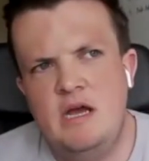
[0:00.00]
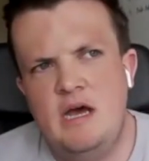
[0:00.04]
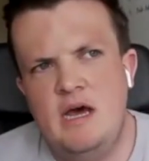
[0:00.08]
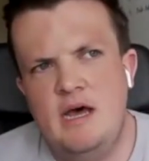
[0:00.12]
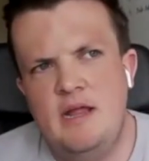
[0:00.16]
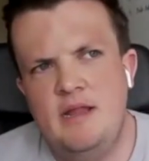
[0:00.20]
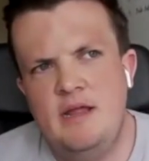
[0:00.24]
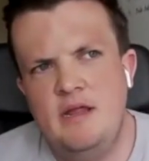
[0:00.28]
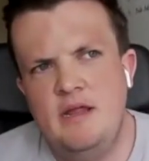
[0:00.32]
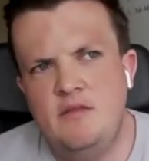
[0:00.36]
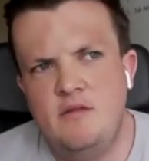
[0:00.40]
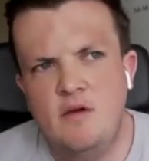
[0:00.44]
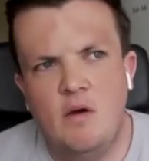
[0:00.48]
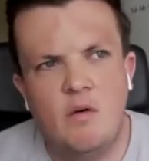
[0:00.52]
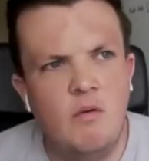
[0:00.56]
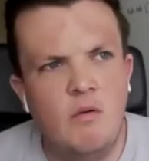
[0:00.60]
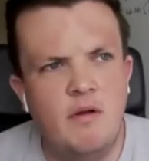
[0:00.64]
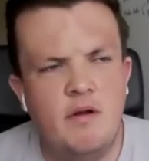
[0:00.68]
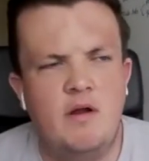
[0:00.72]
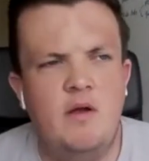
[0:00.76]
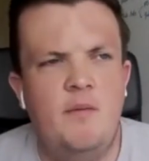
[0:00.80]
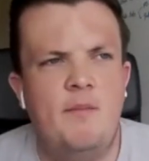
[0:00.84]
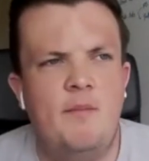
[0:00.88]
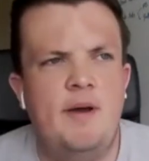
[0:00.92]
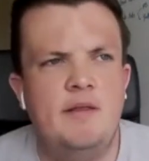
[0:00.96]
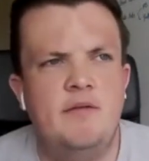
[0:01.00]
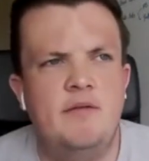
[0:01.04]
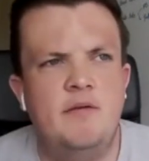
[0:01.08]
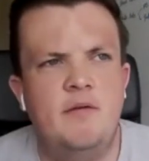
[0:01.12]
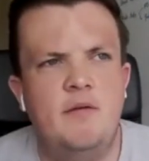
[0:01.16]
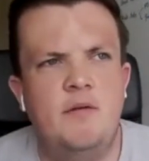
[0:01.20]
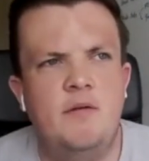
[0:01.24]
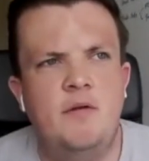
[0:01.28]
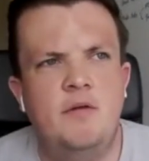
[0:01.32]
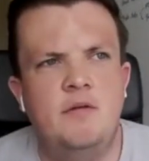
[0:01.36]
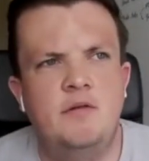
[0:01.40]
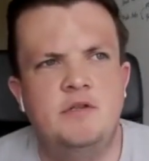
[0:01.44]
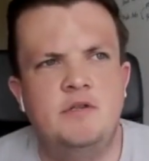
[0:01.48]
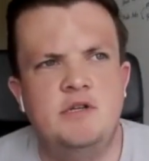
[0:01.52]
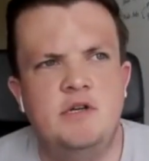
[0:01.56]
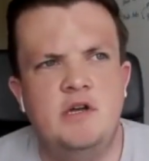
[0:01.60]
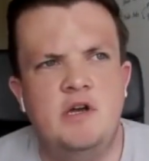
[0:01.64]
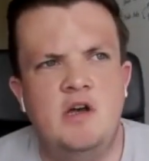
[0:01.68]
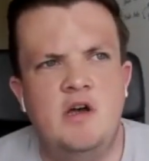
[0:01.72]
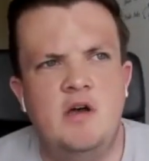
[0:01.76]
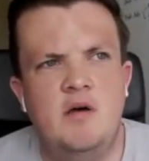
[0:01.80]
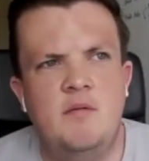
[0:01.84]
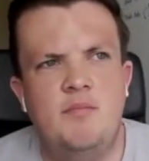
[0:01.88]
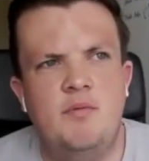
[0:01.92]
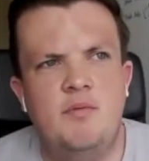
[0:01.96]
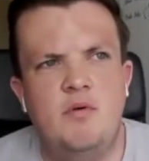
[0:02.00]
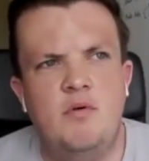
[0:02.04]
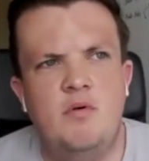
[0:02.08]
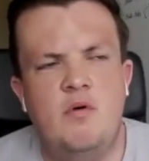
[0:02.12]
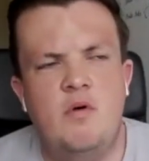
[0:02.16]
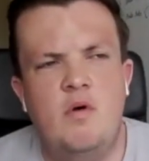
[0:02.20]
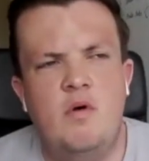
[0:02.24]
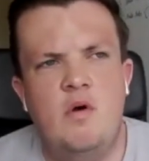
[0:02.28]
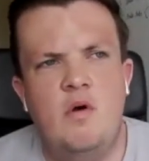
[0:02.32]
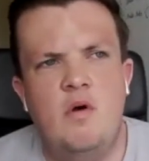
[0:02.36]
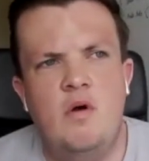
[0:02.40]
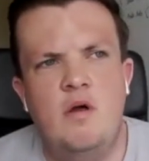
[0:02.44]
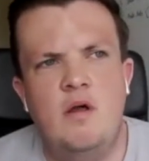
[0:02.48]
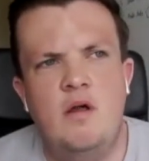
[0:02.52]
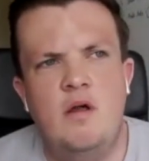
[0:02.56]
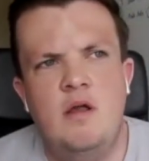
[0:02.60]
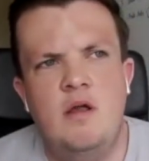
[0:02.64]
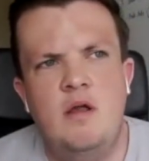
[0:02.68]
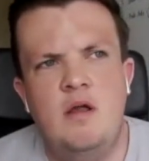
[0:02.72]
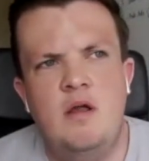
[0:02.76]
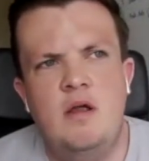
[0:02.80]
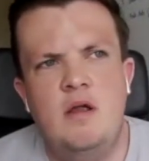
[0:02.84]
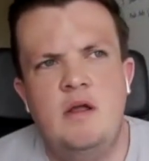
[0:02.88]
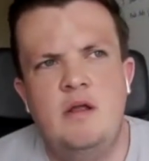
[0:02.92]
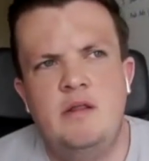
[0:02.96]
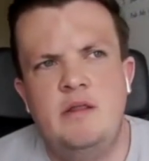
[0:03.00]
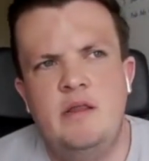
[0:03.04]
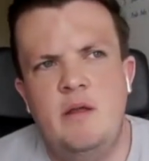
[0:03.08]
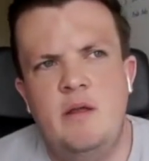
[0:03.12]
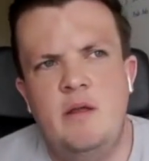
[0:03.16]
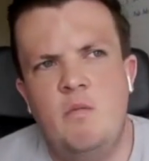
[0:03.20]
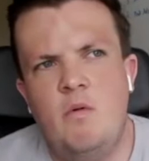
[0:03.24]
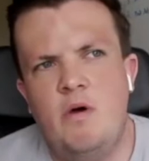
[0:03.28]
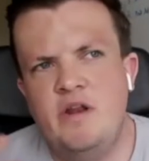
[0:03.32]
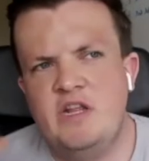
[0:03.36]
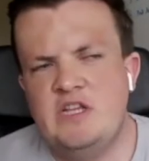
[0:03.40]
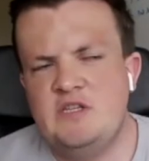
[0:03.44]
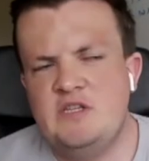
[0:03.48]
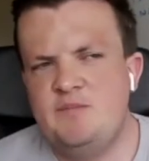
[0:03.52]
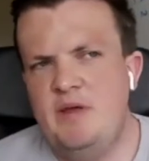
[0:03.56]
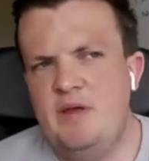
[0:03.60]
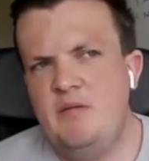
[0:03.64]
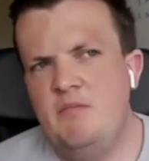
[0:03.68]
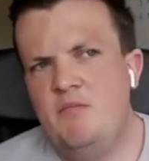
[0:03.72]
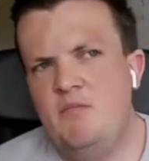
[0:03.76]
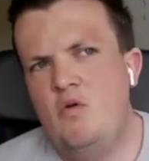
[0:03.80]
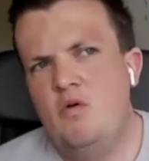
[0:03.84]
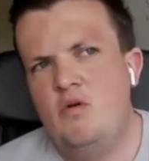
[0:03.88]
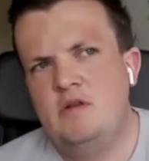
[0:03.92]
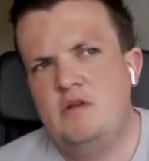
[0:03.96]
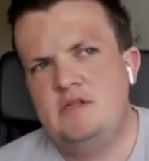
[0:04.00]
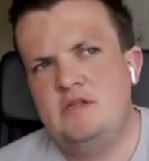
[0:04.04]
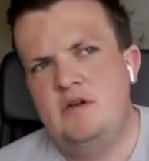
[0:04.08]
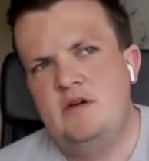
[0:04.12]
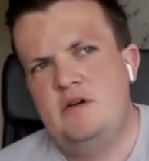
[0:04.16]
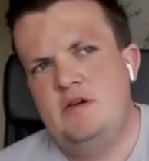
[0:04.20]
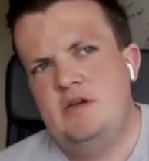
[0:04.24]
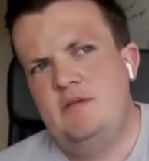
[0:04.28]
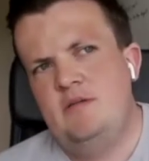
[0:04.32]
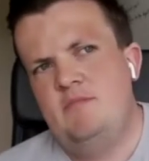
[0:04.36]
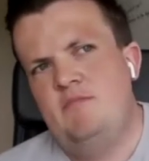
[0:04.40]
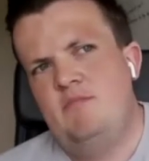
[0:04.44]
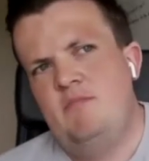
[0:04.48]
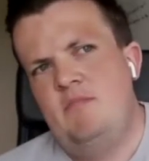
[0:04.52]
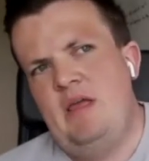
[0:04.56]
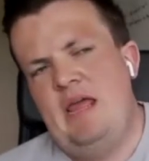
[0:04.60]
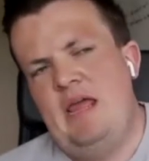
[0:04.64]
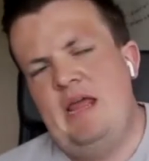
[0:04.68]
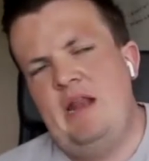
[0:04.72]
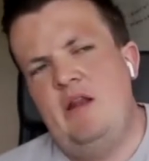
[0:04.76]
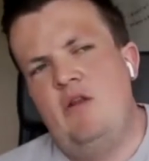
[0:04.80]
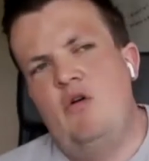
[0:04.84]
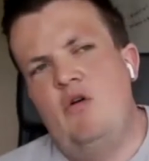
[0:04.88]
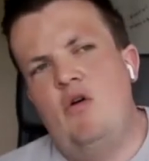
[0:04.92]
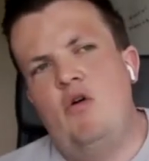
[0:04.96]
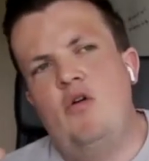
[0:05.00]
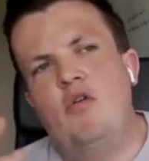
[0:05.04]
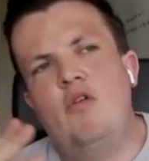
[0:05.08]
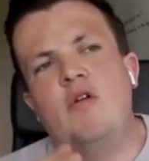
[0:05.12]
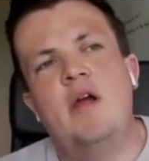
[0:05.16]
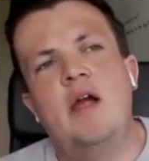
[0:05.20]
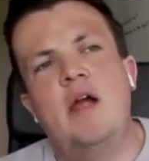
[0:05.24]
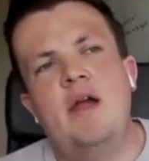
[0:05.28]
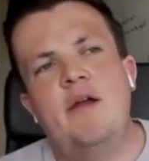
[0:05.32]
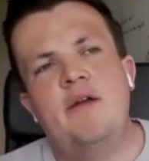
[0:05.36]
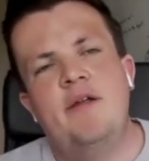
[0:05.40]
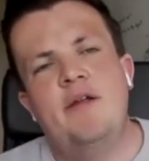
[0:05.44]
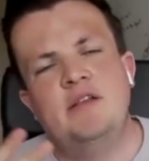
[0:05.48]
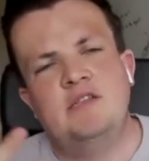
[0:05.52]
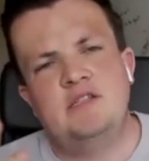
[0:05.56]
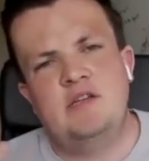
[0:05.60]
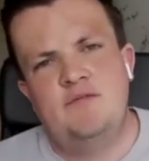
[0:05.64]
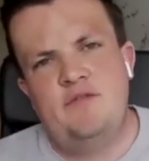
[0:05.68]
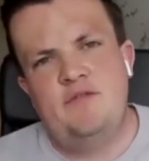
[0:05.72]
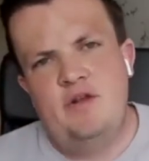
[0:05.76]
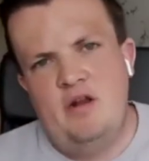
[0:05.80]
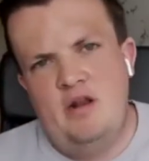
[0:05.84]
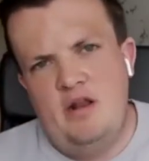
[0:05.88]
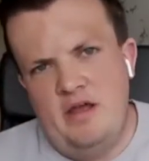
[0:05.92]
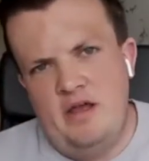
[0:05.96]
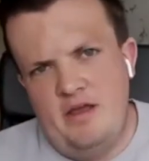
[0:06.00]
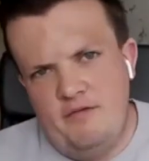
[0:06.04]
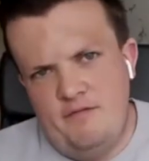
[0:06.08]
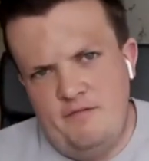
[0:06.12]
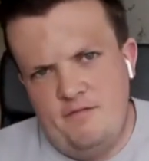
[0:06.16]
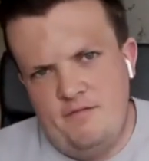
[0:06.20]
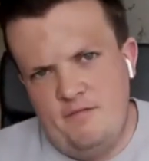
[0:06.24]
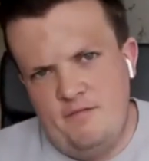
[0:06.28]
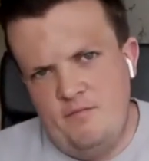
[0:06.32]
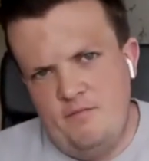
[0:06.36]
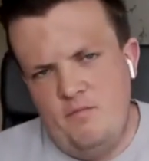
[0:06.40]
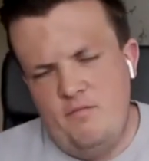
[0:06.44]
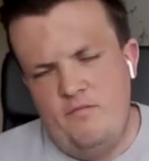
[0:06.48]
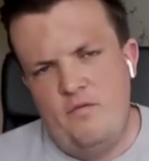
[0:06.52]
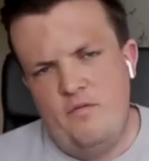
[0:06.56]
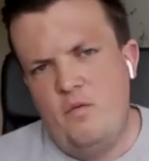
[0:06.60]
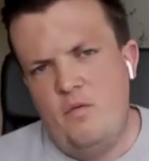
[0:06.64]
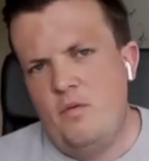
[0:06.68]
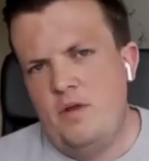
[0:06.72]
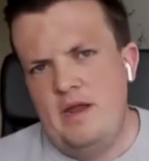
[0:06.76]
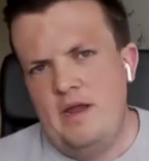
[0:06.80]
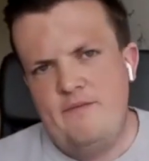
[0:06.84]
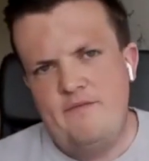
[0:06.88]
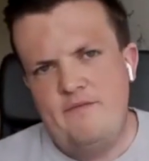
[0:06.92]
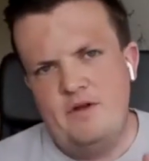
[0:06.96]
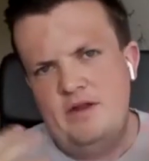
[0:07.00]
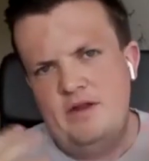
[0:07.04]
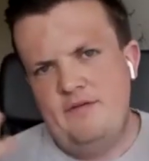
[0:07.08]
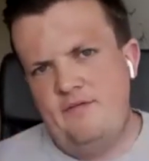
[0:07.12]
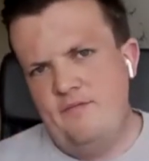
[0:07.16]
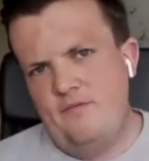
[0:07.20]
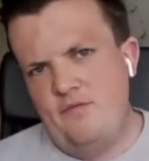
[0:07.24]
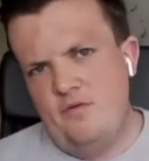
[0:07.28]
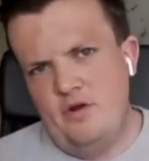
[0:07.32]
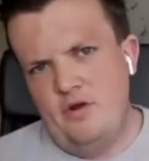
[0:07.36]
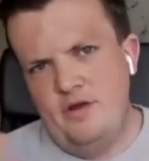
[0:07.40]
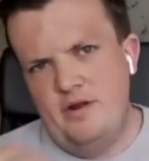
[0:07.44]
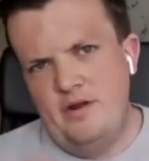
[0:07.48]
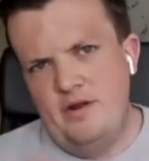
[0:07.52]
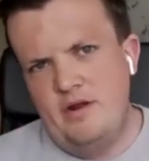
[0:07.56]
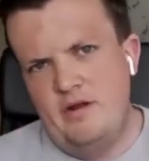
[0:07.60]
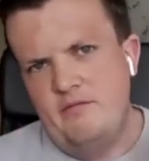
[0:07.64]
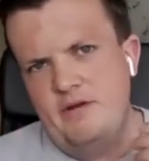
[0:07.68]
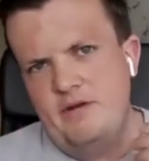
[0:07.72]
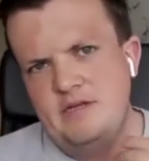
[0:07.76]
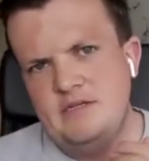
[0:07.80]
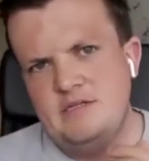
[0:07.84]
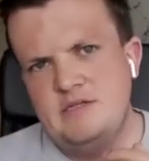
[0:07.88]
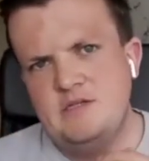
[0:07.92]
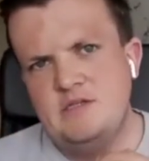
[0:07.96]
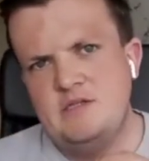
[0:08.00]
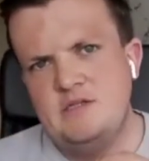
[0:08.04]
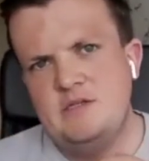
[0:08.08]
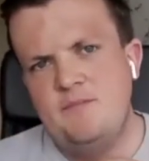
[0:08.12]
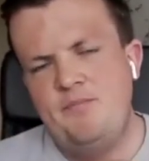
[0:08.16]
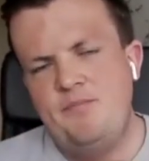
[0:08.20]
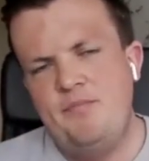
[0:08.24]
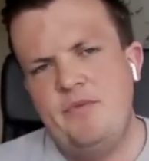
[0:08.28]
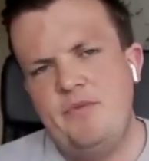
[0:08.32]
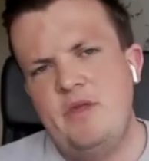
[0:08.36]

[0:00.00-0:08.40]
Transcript: and they don't want to go back to their old job, or they want to spend more time in other areas of their life for whatever different variety of reasons.